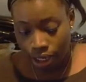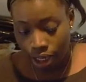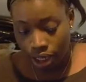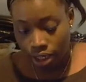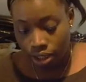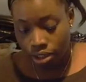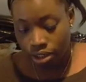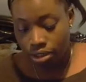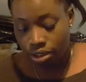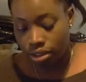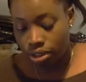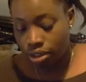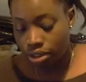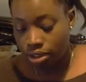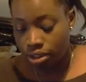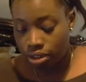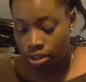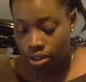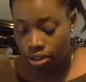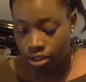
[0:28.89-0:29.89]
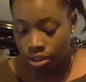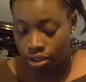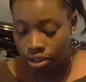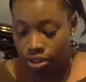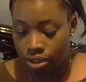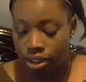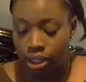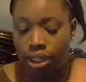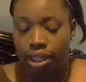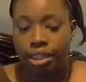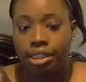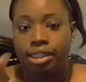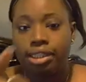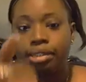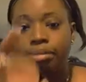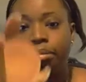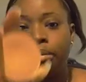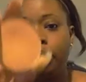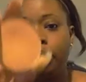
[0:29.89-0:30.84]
god. Okay, it didn't